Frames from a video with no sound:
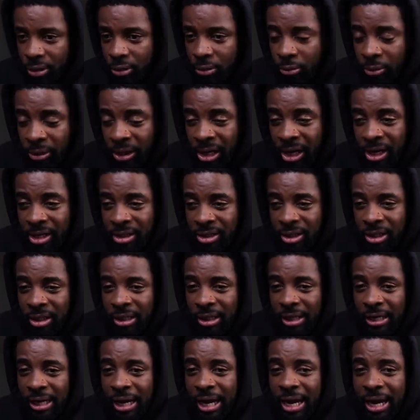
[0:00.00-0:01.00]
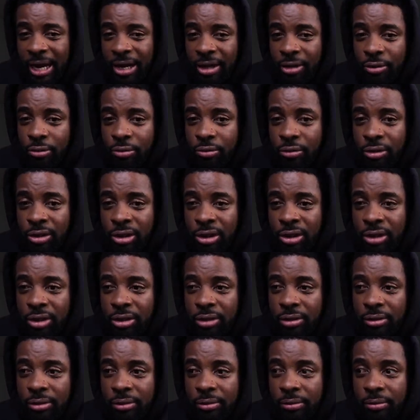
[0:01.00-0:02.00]
Whereas a guy who is
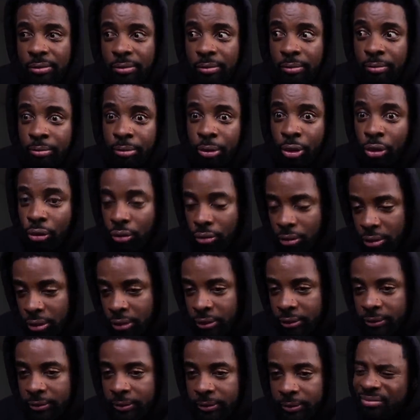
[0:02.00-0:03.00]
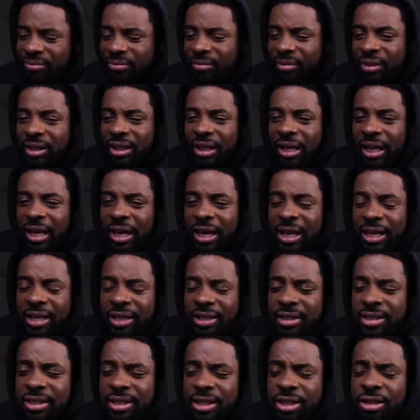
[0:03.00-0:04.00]
broke
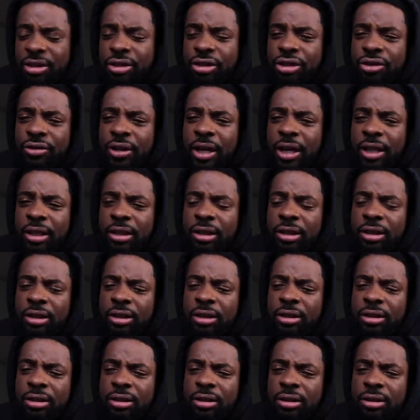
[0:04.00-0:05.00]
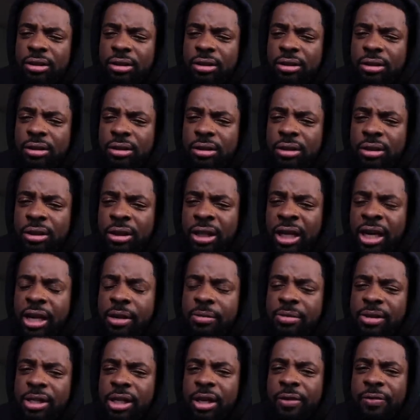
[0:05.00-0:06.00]
and still trying to get
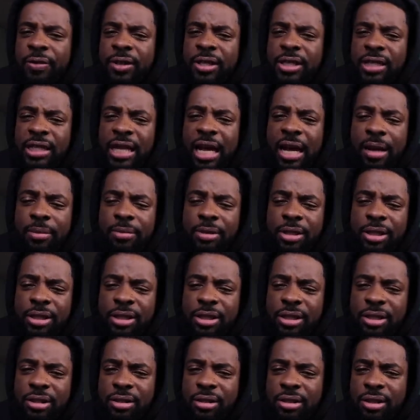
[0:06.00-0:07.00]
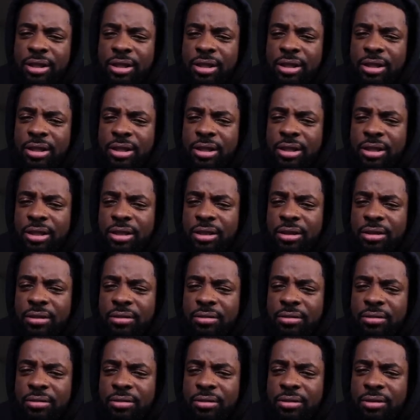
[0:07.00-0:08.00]
himself established
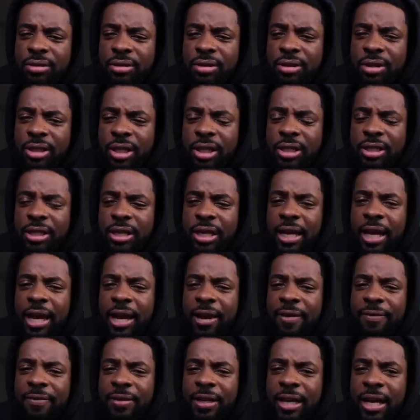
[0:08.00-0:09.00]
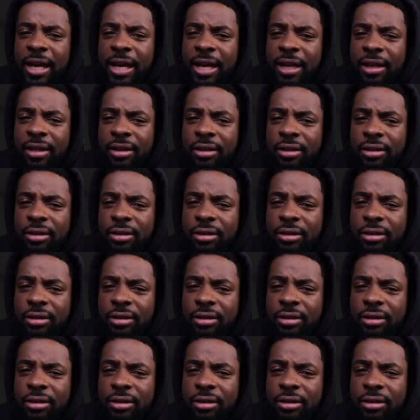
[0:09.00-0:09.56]
doesn't have that.